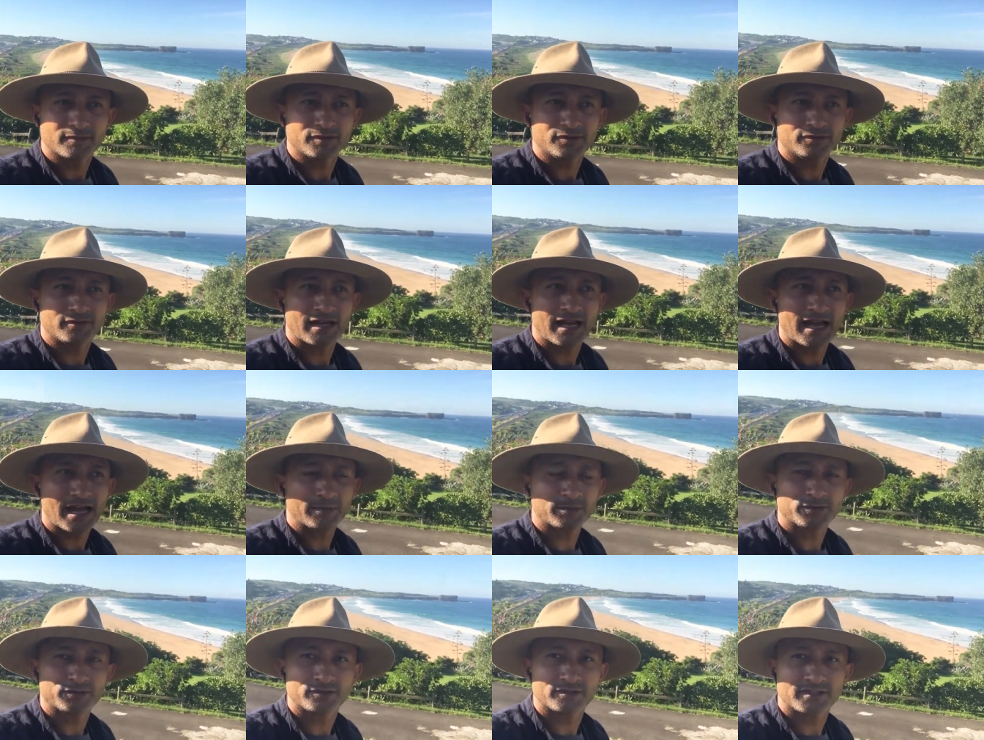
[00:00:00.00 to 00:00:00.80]
to
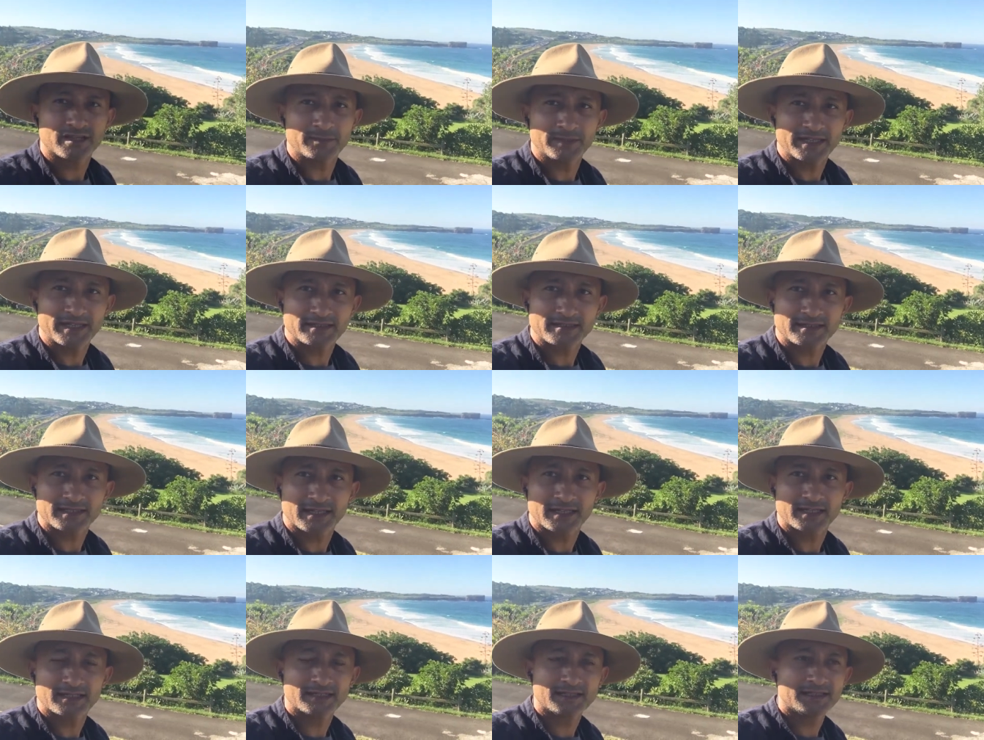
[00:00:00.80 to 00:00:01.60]
have, to some
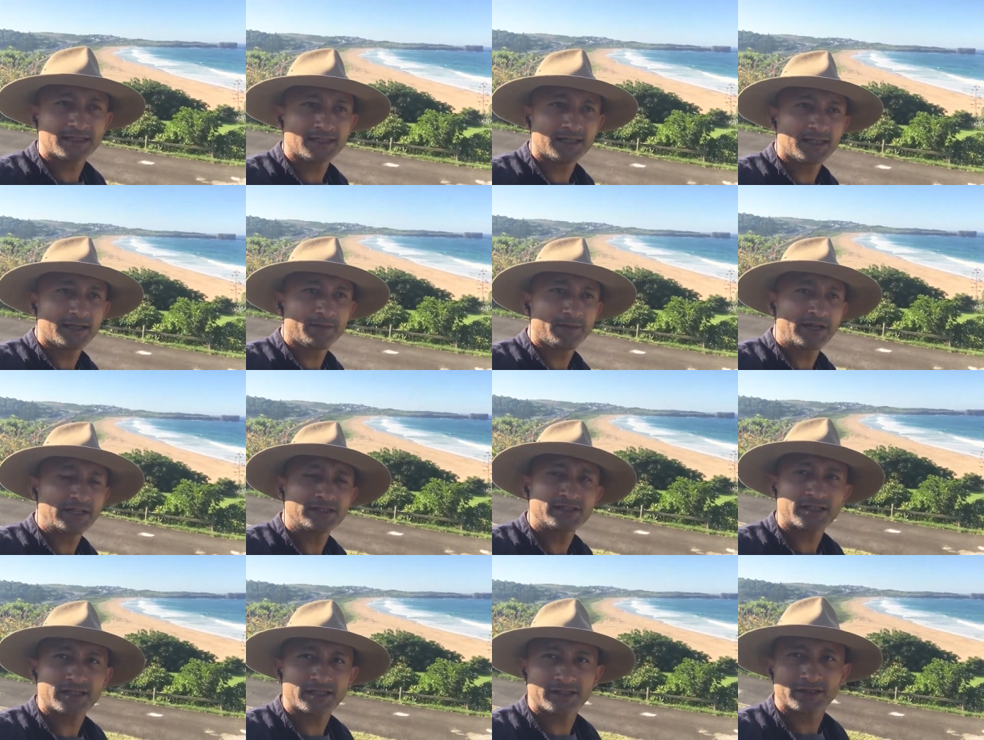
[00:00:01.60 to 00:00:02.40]
extent,
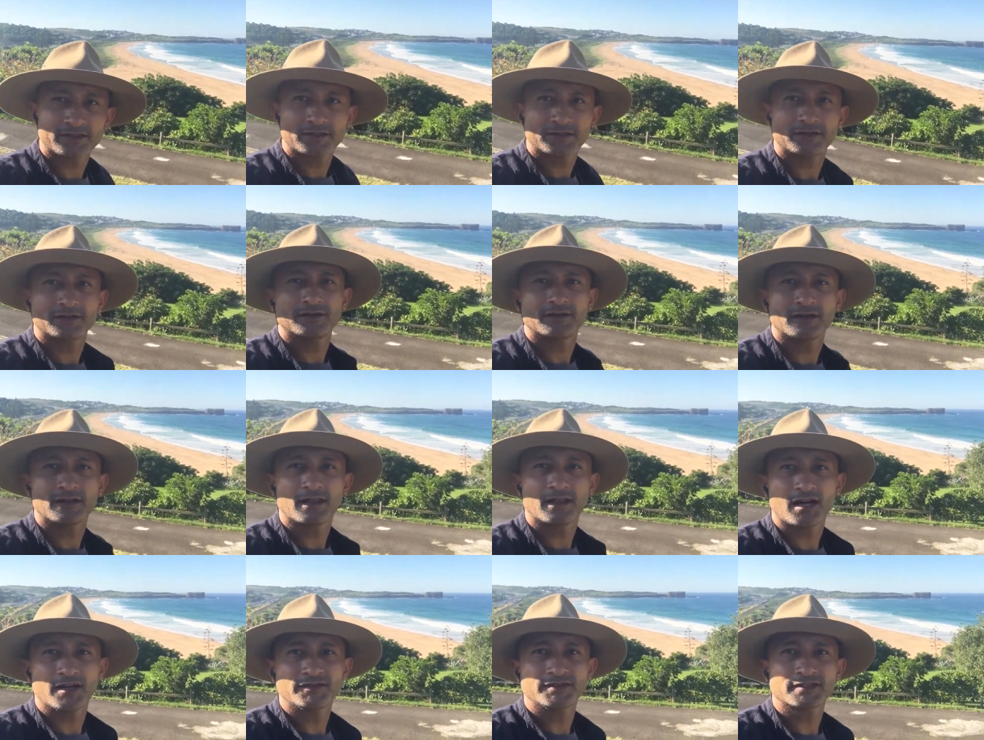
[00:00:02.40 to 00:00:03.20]
maintain your
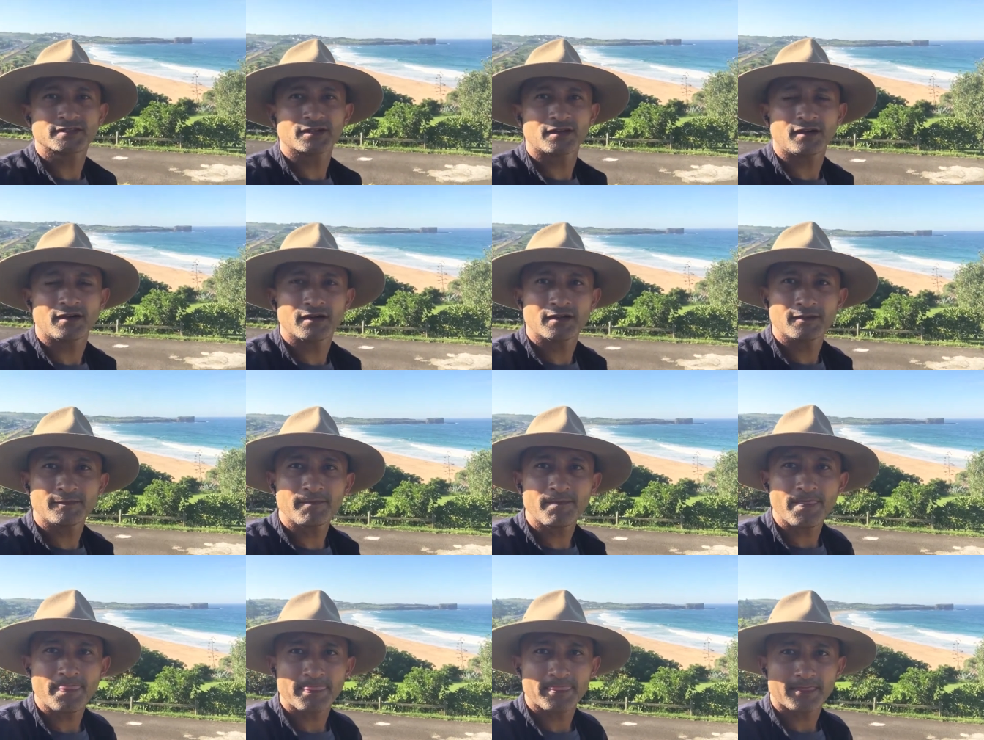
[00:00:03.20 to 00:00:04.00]
lifestyle.
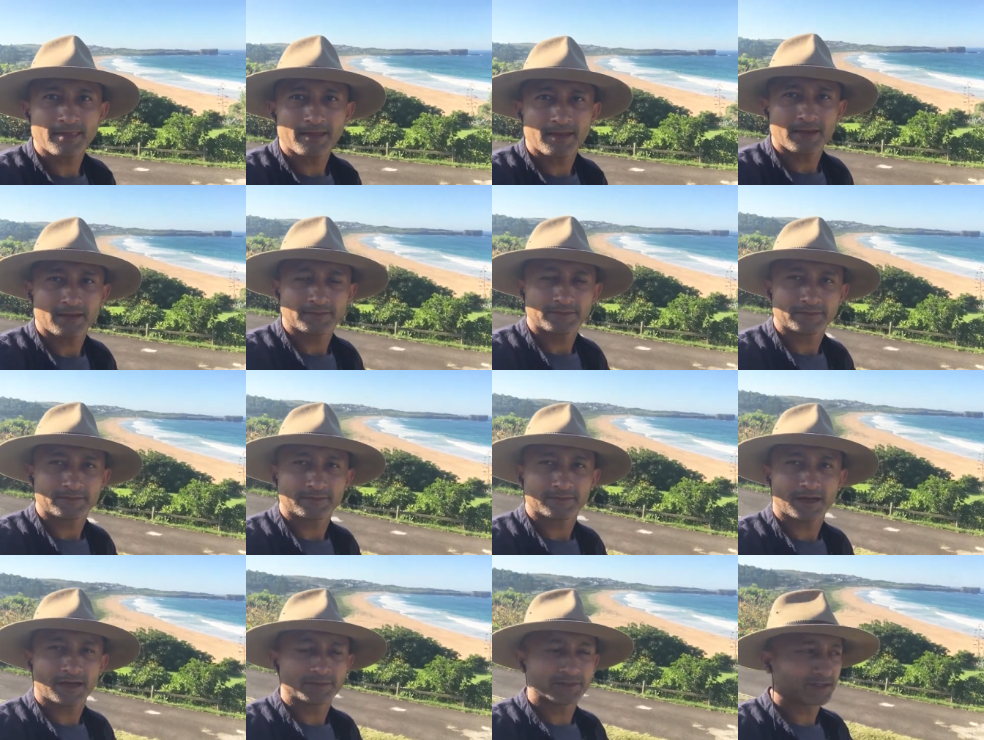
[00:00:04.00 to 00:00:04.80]

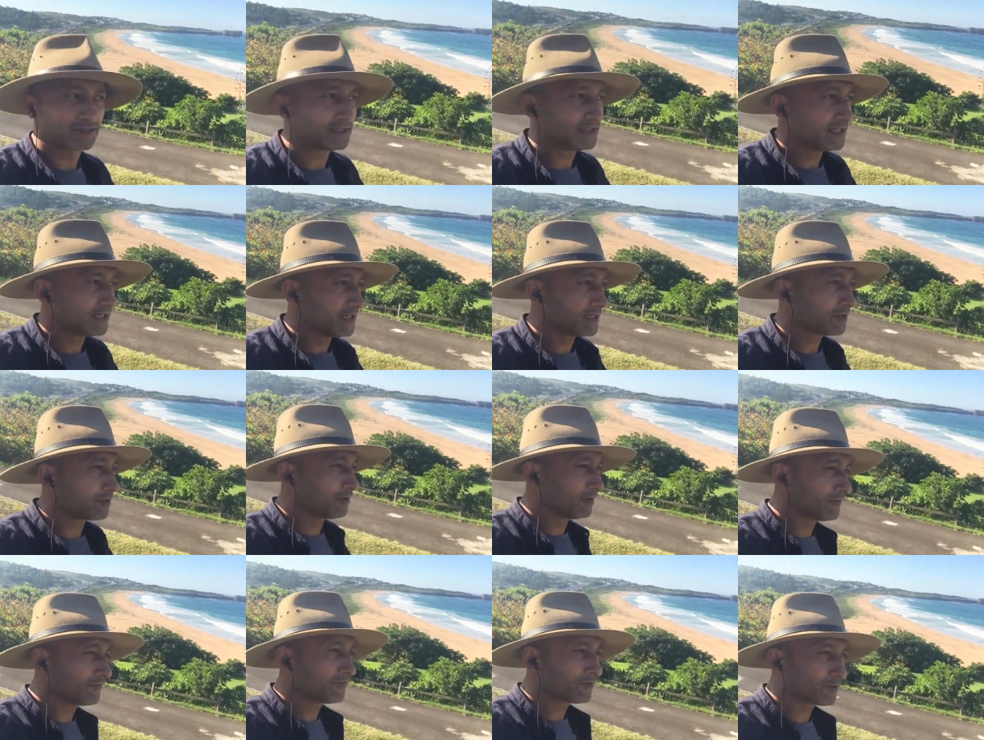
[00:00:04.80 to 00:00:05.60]
I'm just here
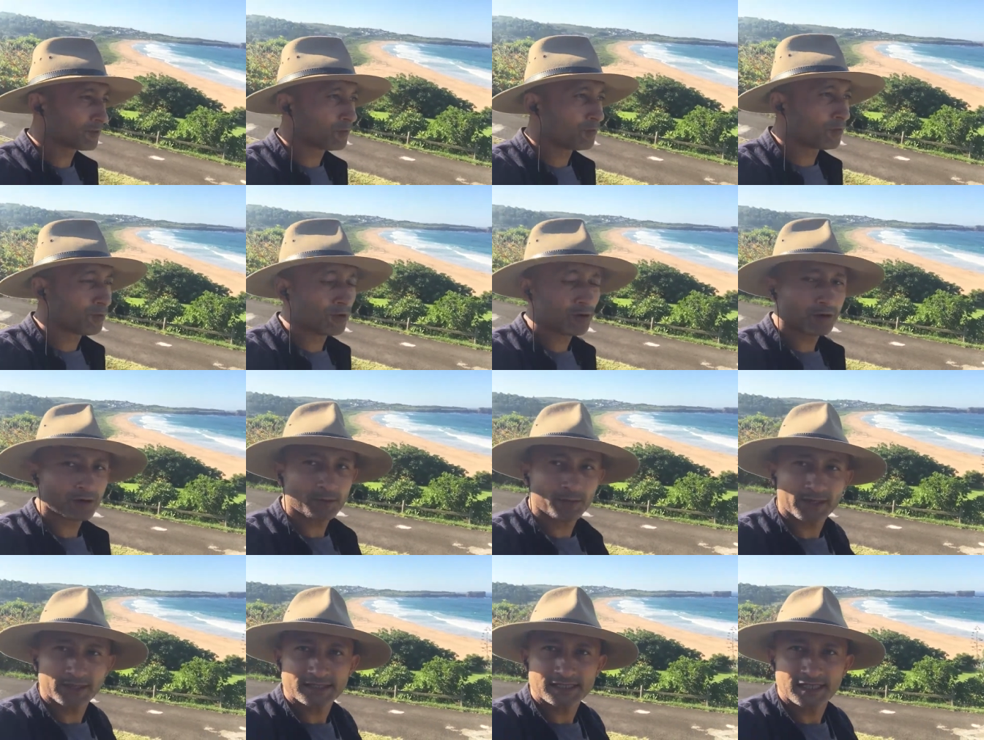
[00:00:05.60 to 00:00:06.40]
going for a walk,
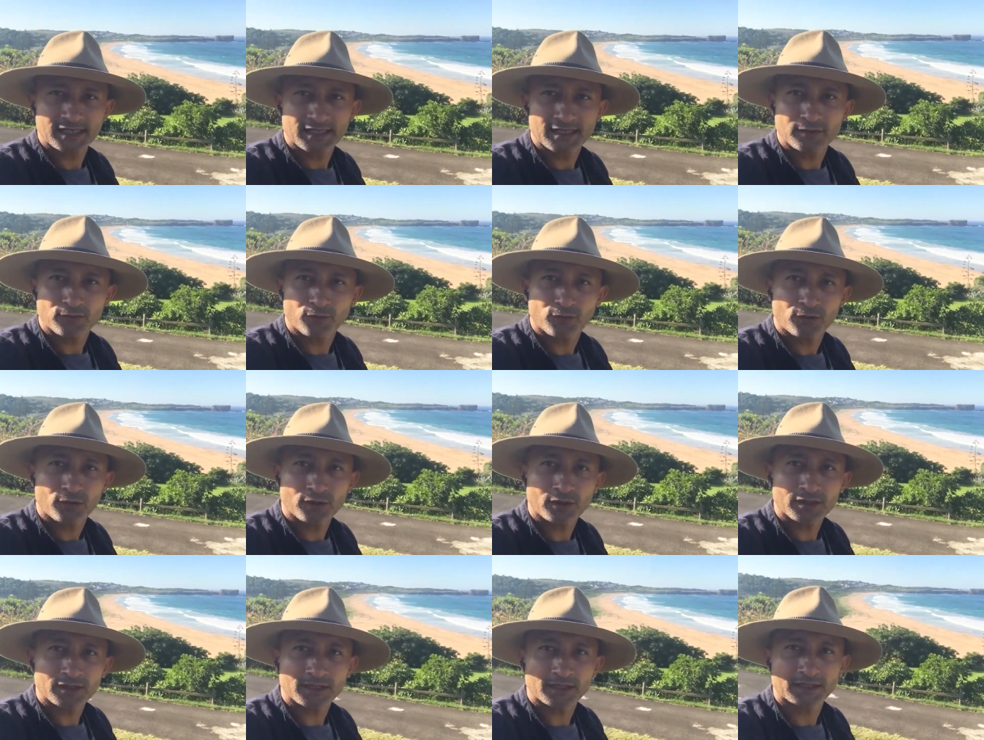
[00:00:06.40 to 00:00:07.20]
my daily
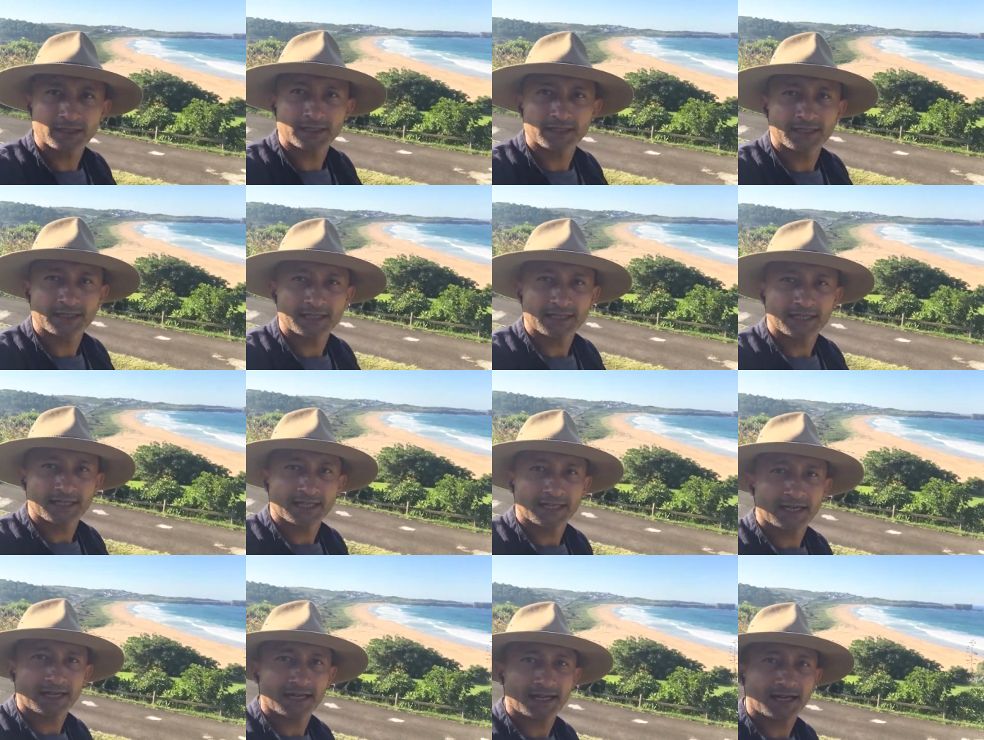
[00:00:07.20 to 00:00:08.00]
walk,
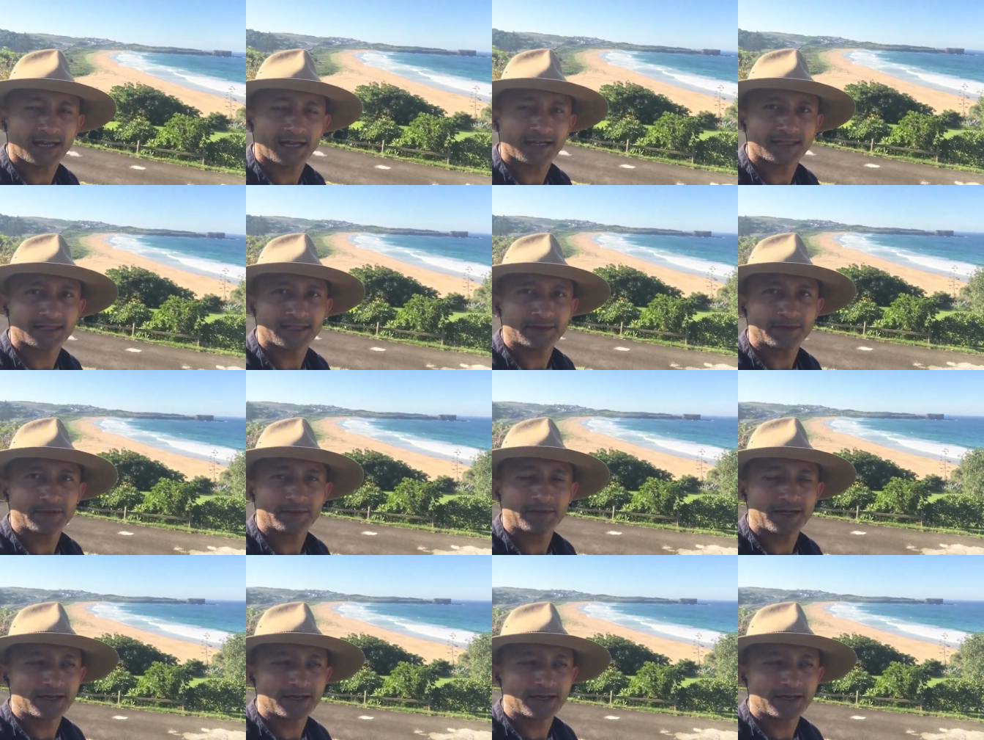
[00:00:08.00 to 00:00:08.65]
keeping